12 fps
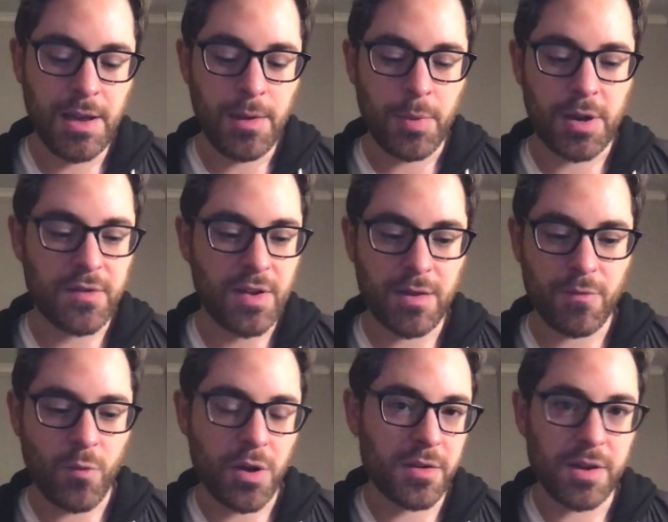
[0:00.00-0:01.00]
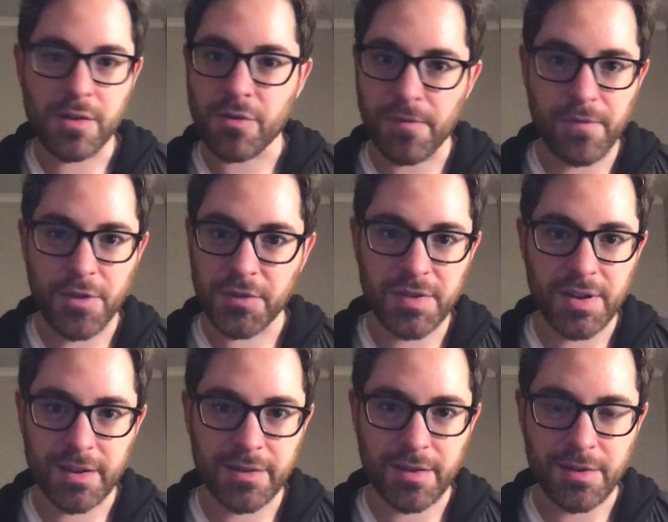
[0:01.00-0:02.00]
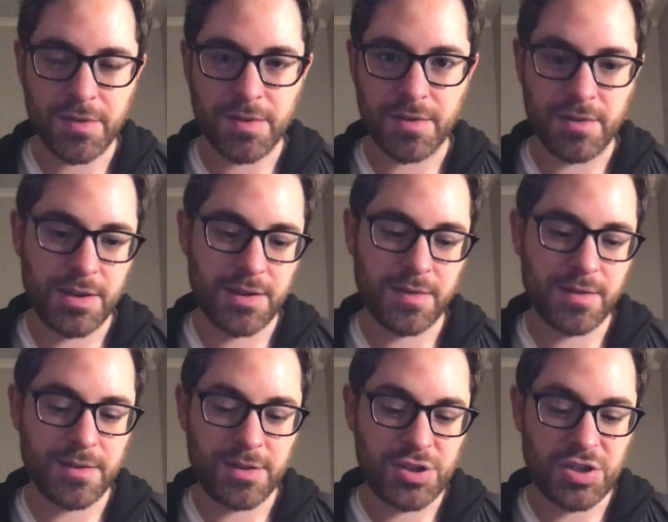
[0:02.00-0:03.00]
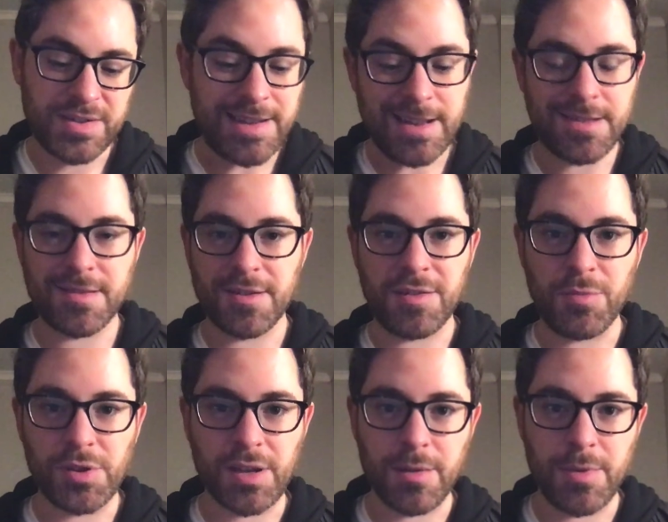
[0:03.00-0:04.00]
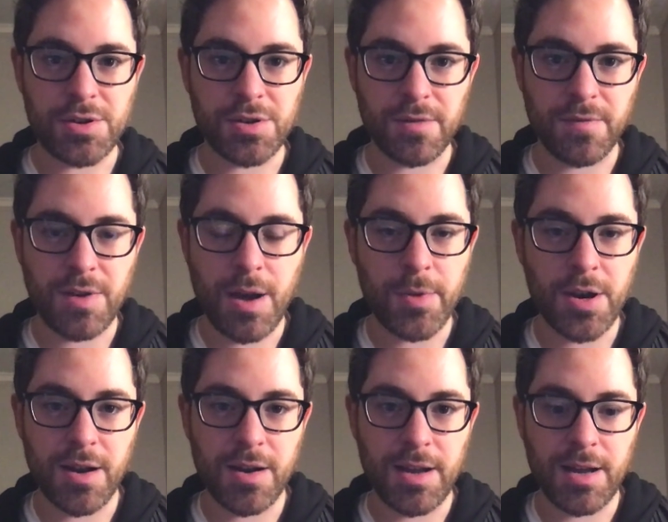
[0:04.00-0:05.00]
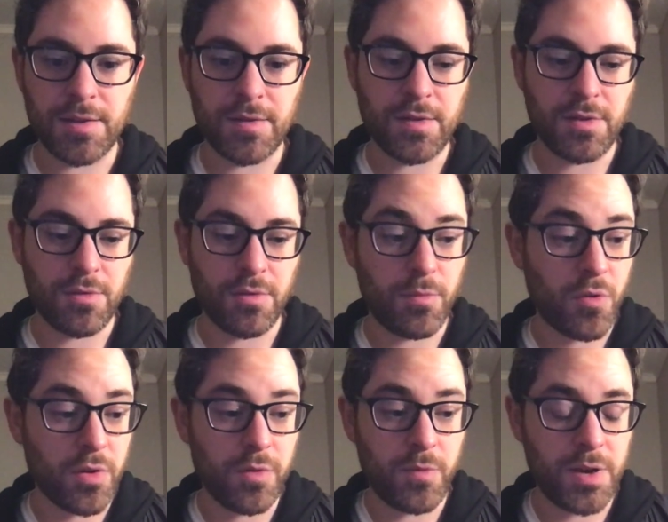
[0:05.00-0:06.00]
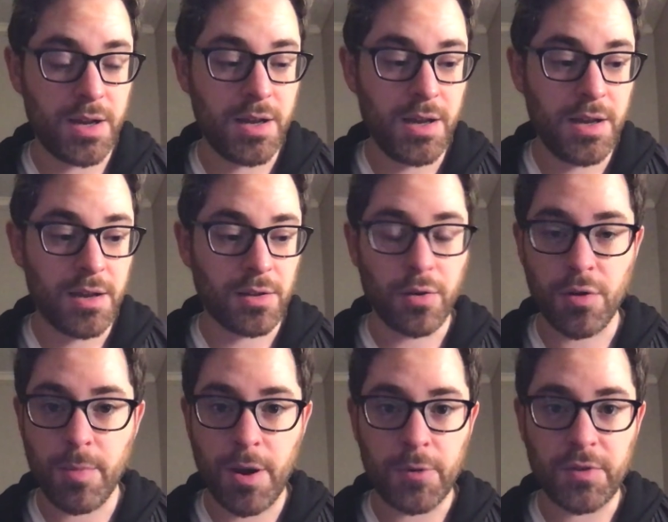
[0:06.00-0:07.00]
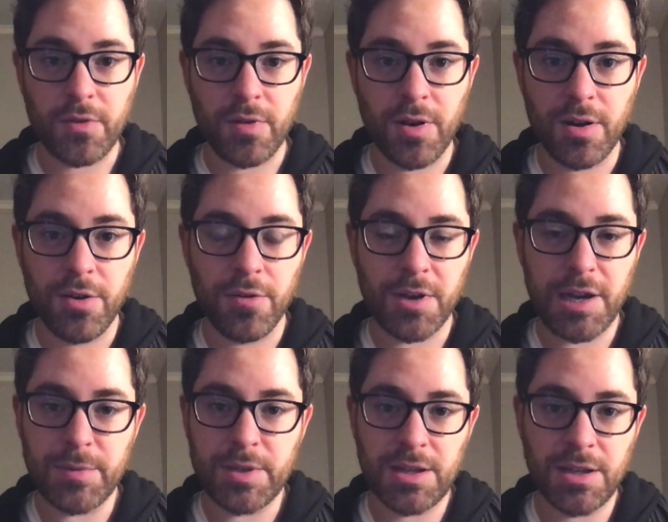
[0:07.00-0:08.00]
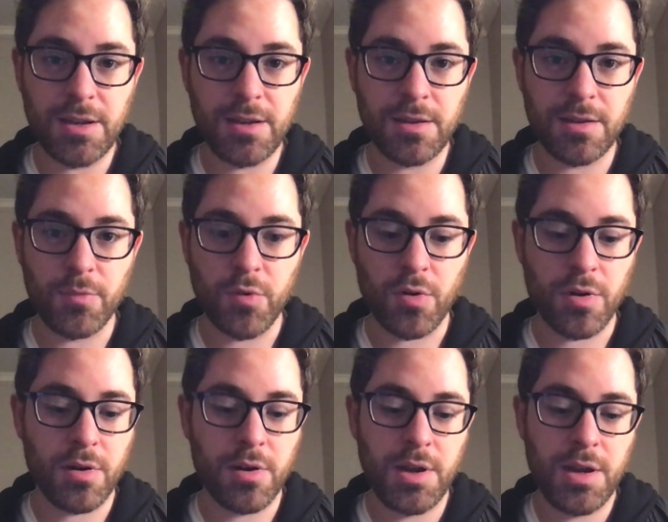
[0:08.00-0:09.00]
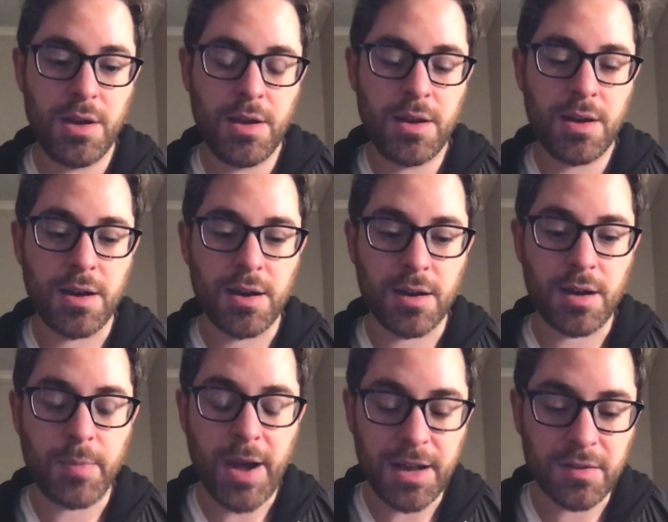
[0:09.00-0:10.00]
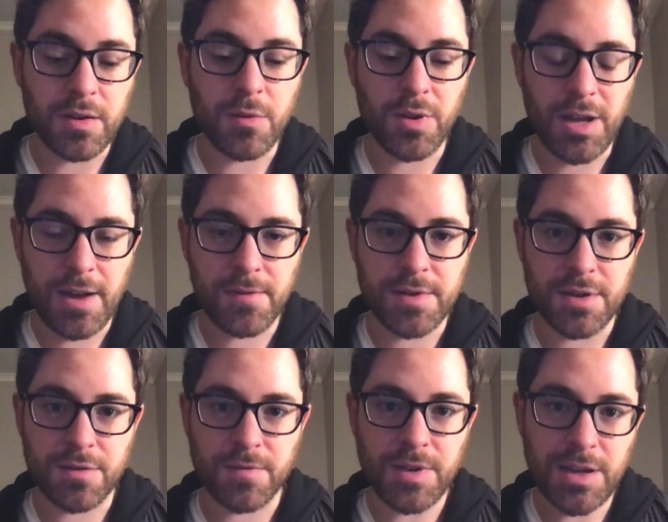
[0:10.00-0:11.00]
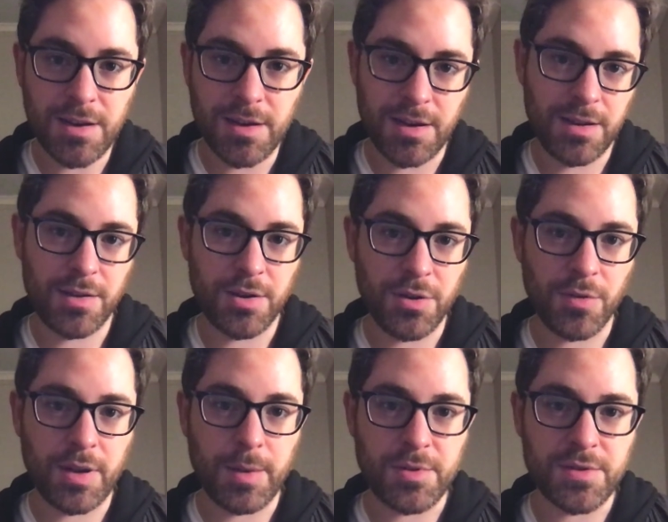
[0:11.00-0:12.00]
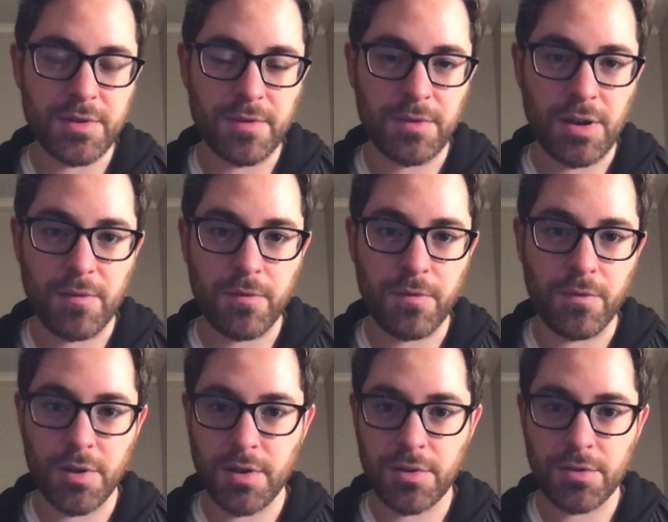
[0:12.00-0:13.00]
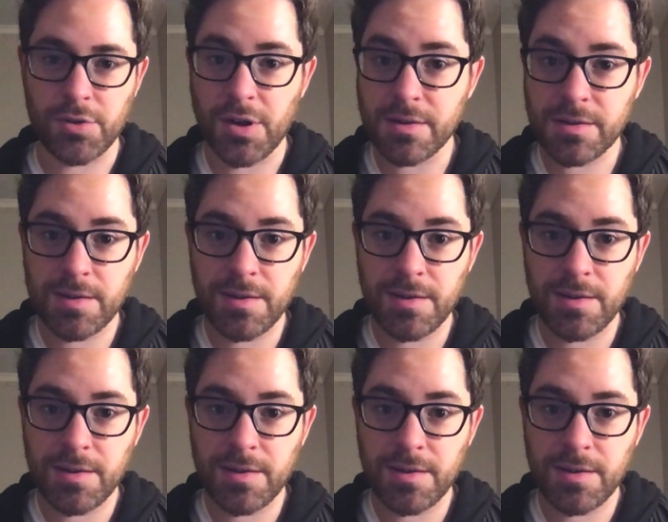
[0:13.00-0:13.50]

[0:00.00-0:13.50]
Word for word: but it's not one or the other of those things. It's, it's, it just is this multidimensional phenomenon, and so the more that we learn about what's going on neurochemically, the more uh, capacity we'll have to intervene in the neurochemistry of love with drugs,